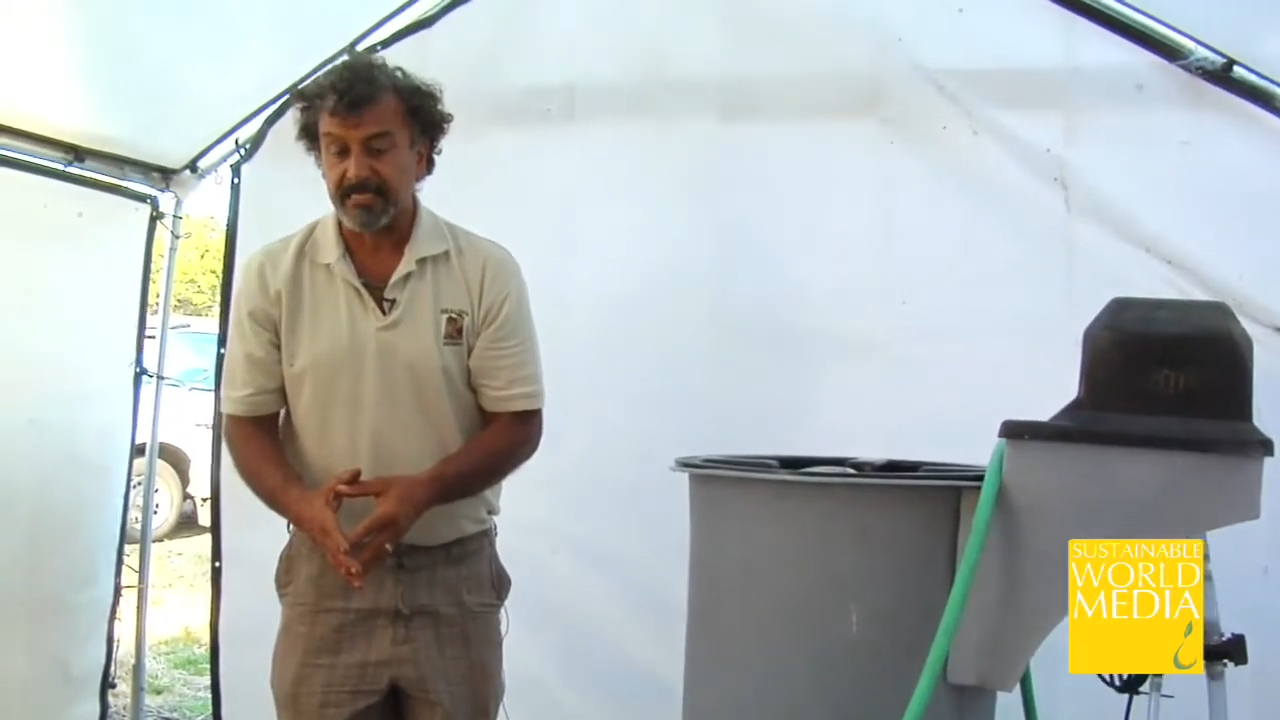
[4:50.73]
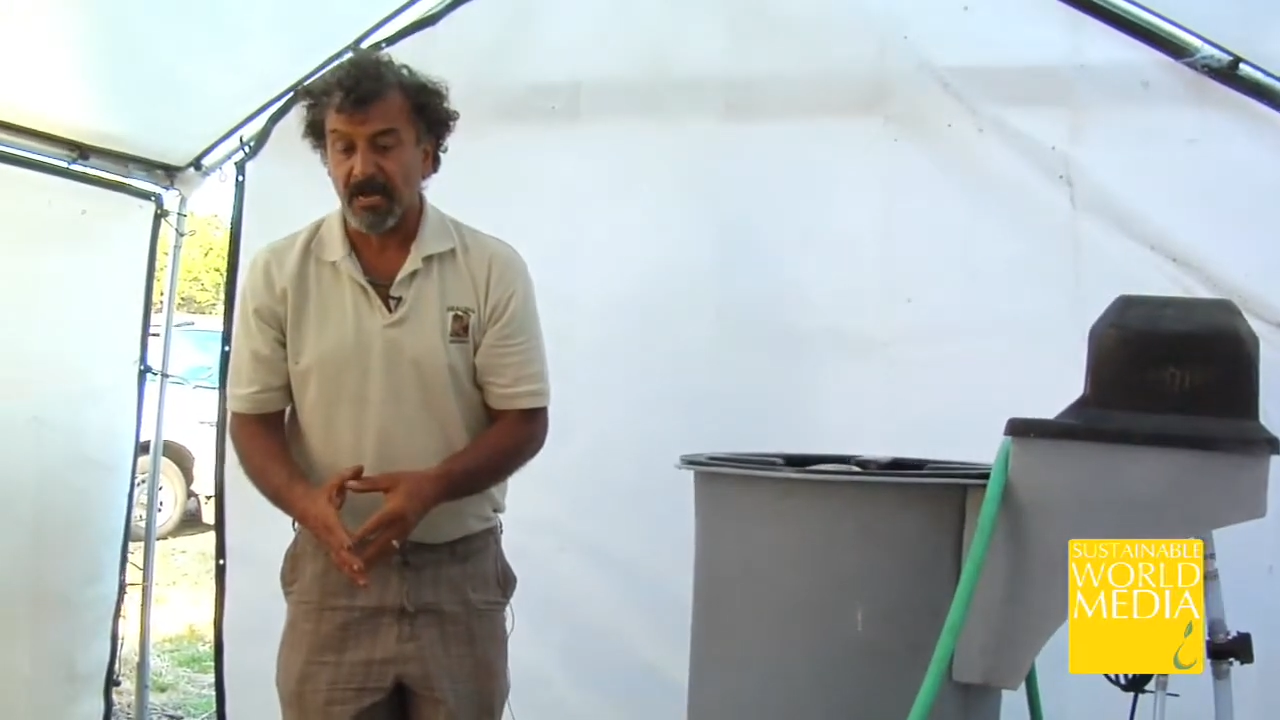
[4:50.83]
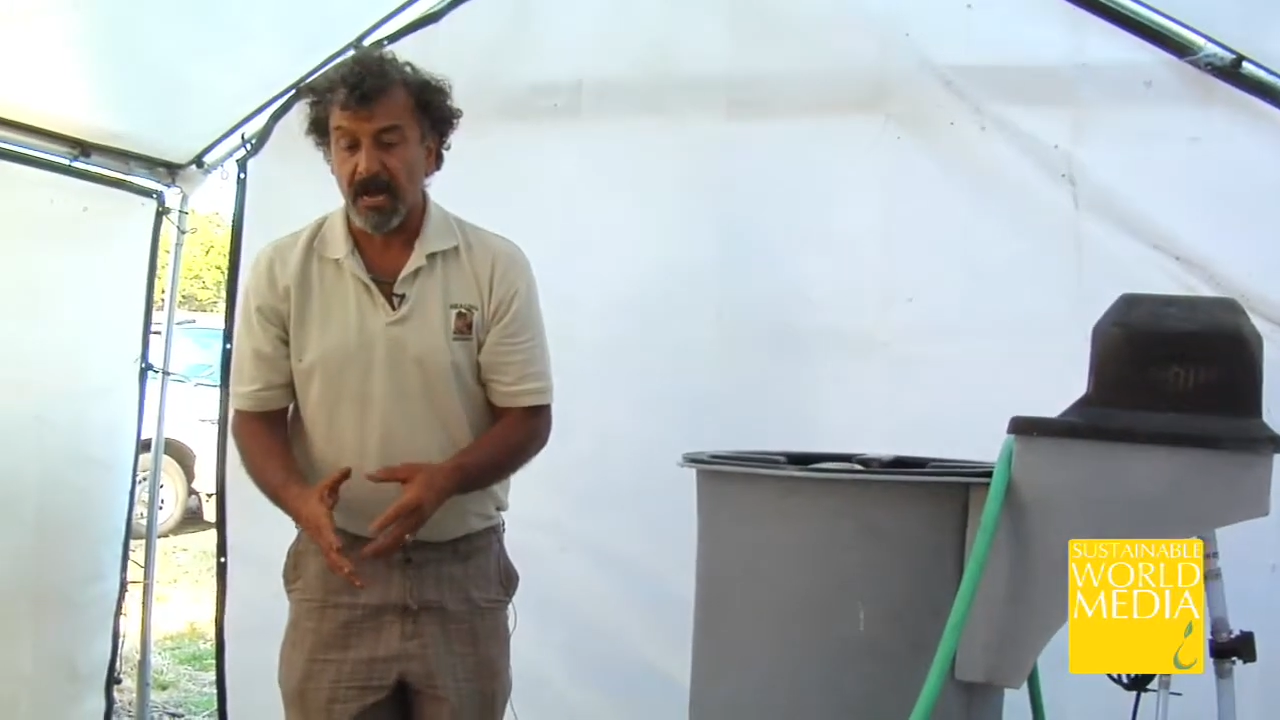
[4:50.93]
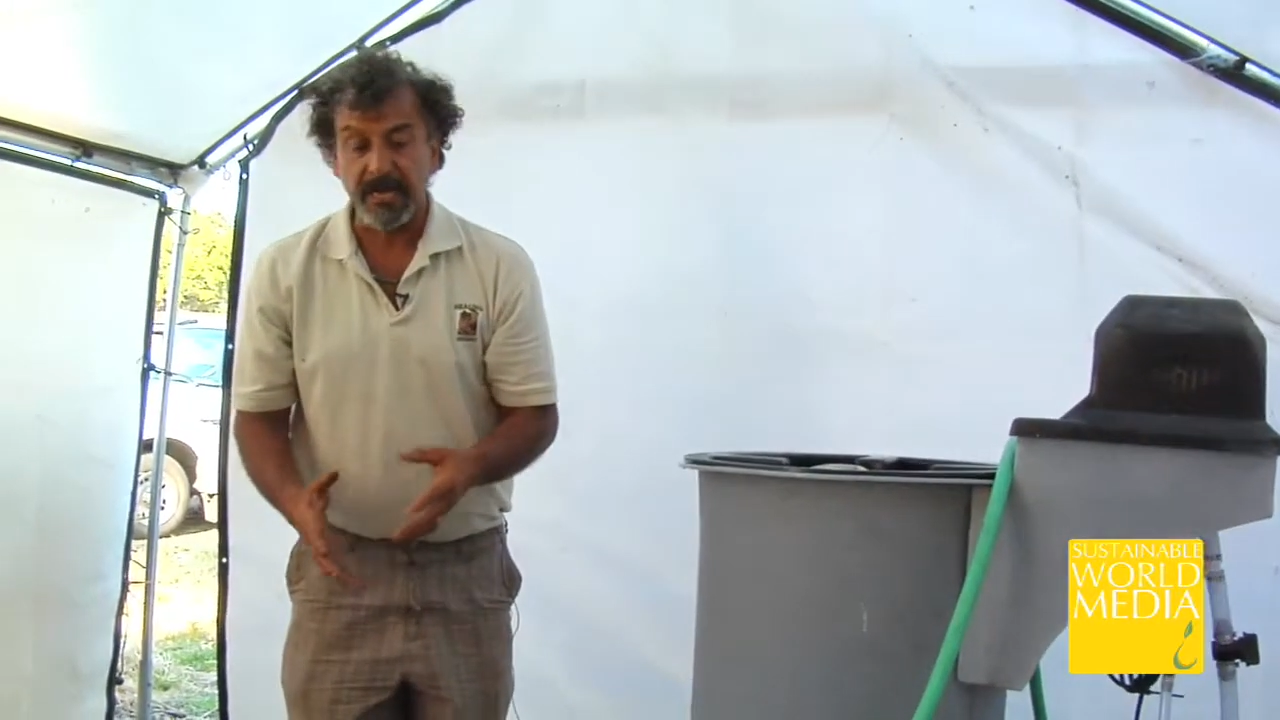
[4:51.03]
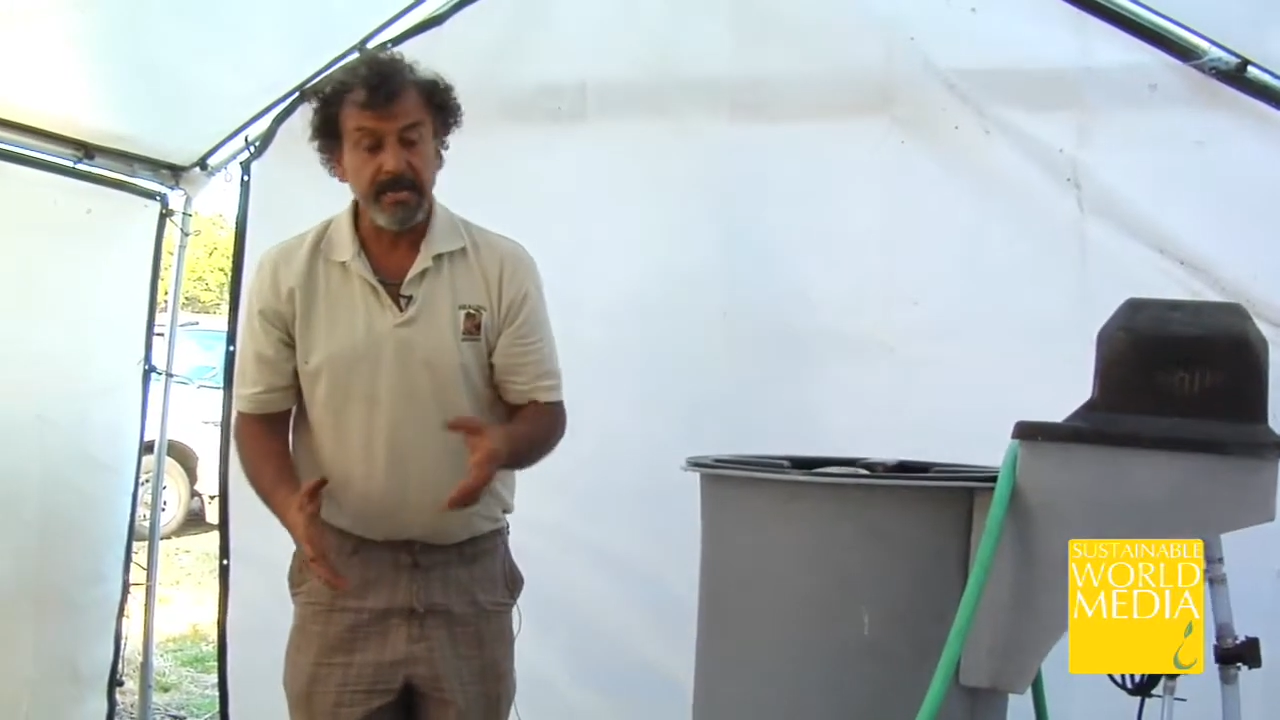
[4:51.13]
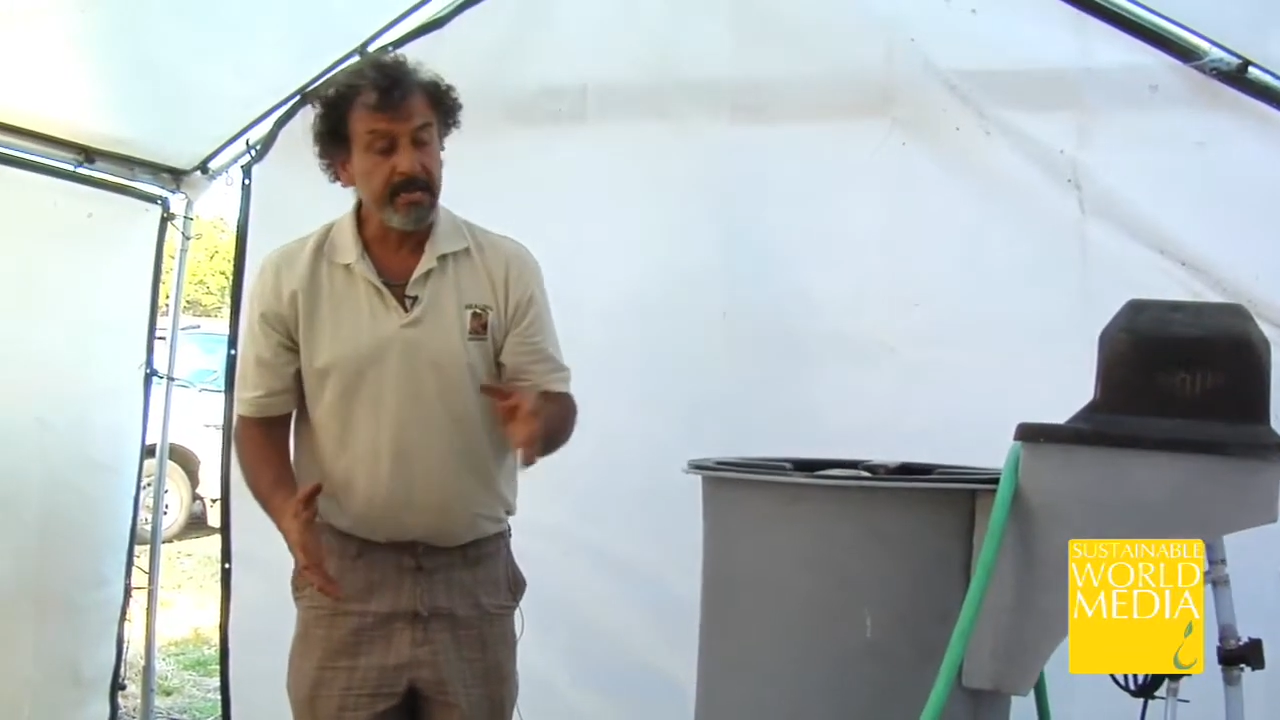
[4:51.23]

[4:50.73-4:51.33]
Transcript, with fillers: sock,